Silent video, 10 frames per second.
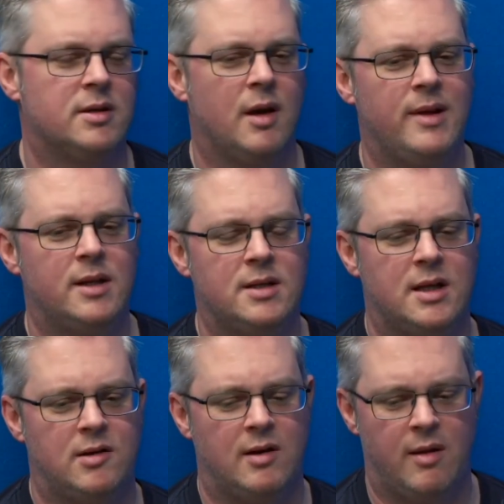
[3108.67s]
So, I mean, it doesn't
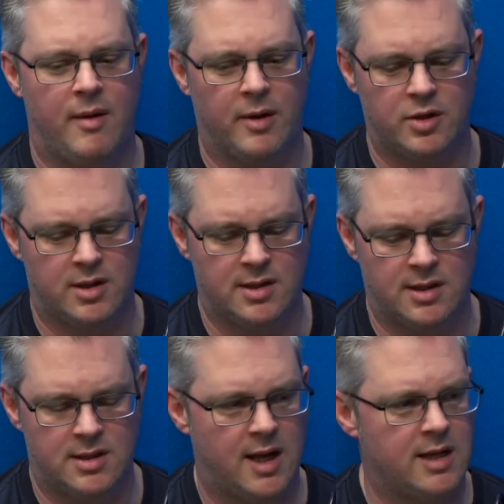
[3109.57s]
necessarily mean that much because in
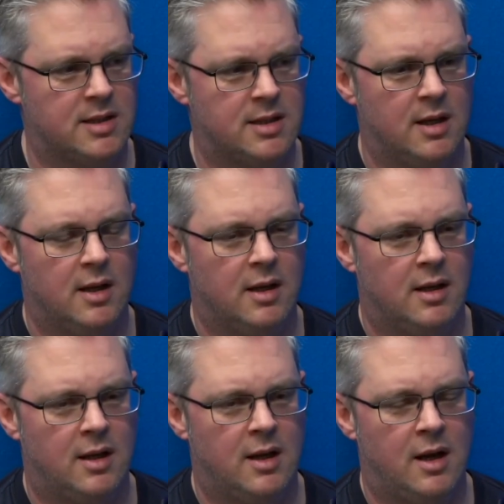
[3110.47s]
the States,
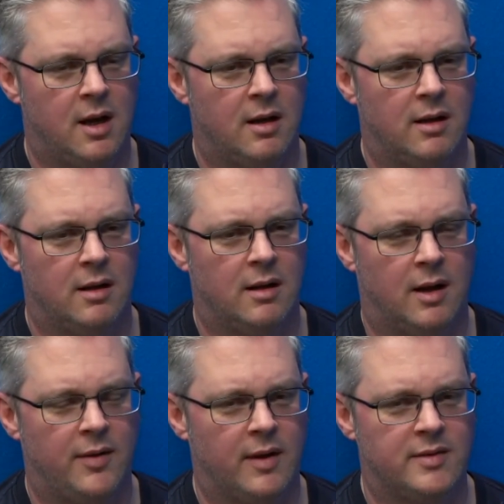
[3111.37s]
I
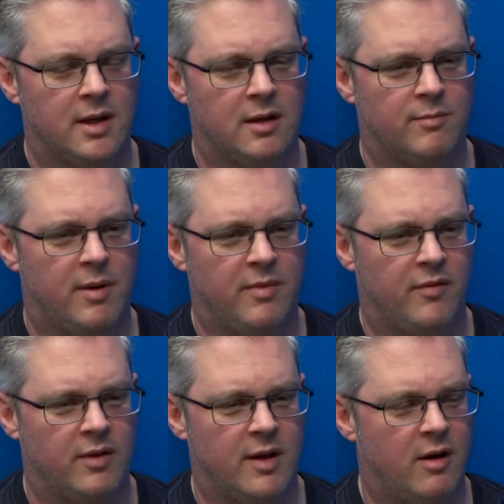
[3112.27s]
think I've said it on the pod
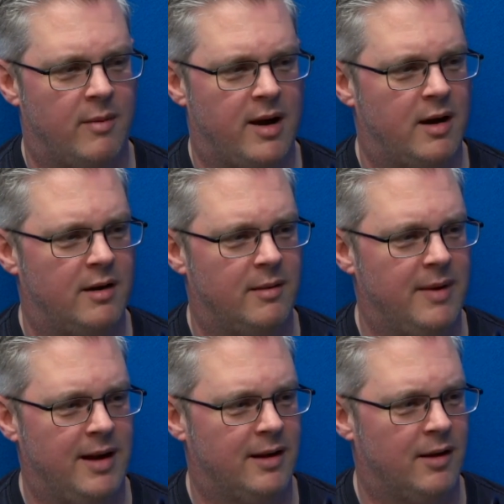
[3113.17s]
before, they've got about 1
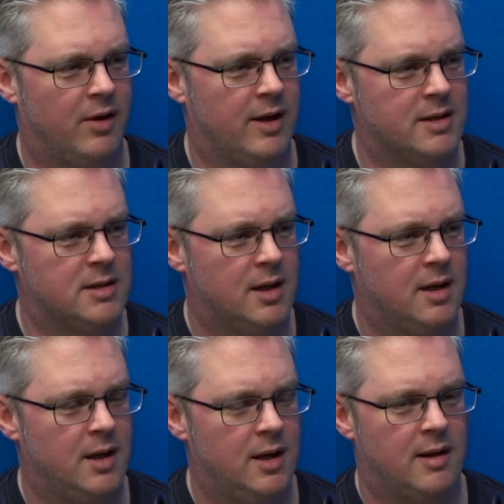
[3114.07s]
million lawyers.
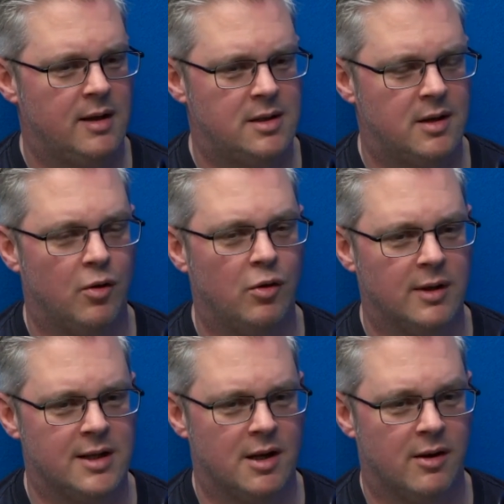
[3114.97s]
They've got all
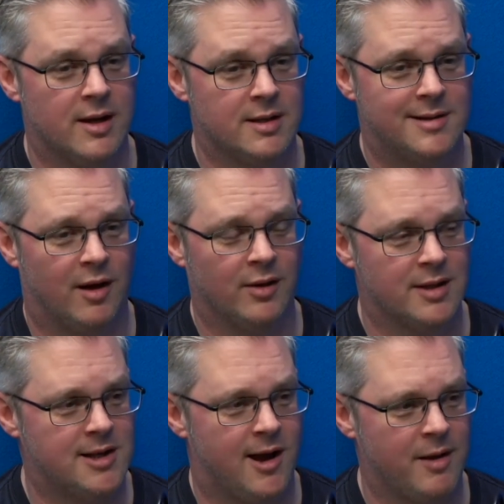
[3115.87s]
these lawyers on the
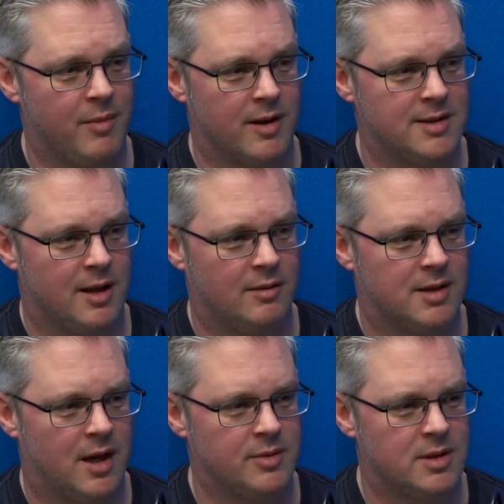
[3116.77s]
starting blocks the whole
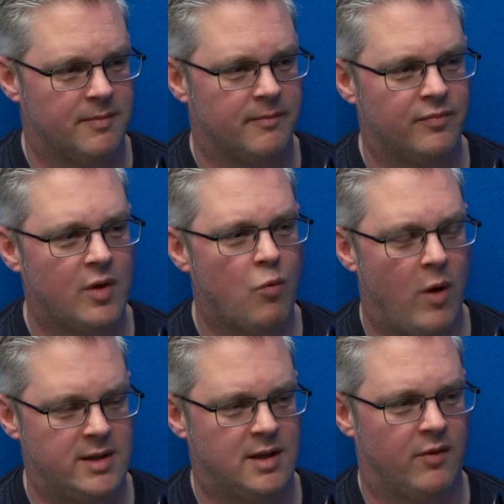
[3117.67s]
time just
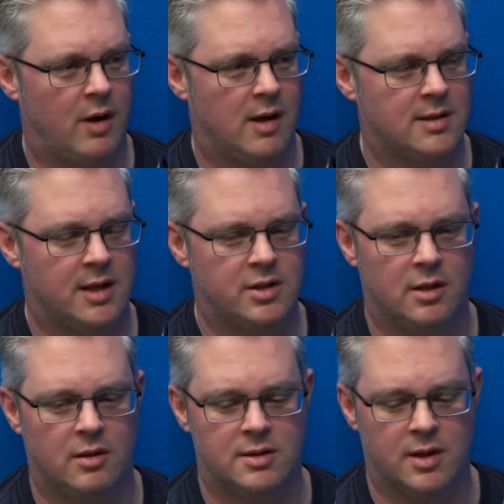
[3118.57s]
waiting for a class
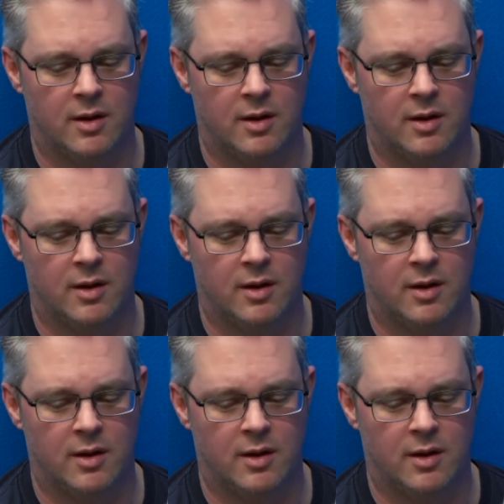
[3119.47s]
action lawsuit.